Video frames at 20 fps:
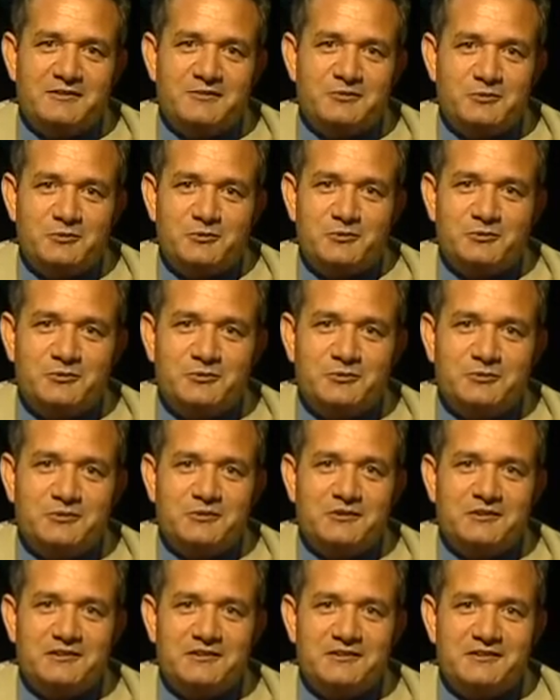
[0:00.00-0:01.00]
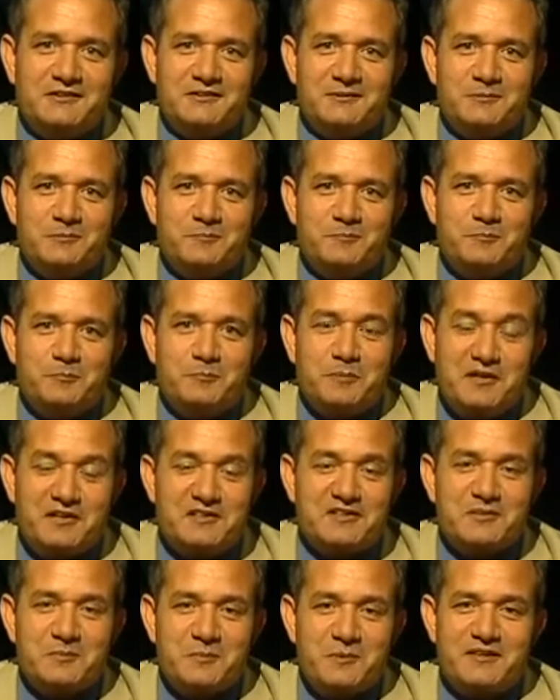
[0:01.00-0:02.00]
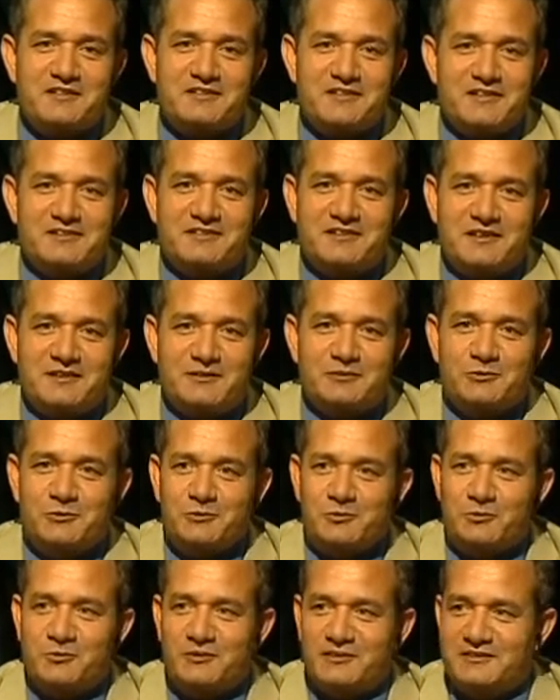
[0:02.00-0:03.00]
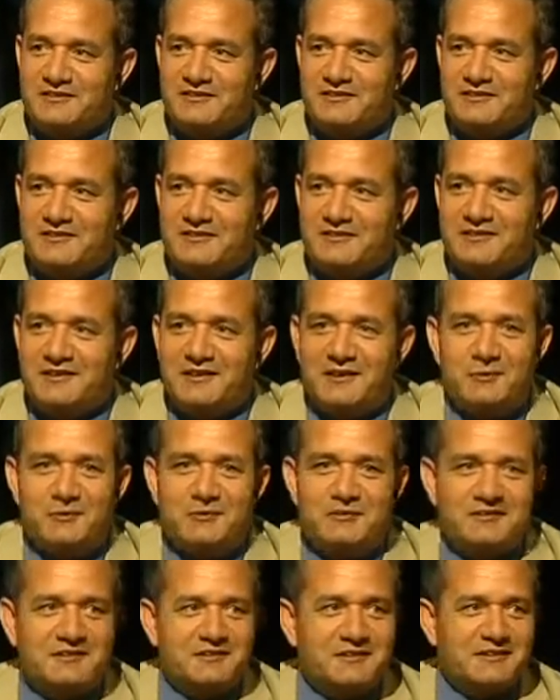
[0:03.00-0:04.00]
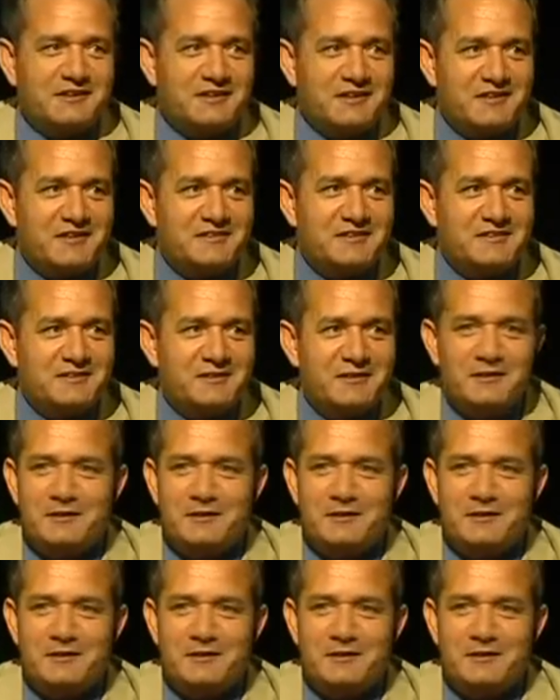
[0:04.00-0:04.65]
to participate us also with our guest,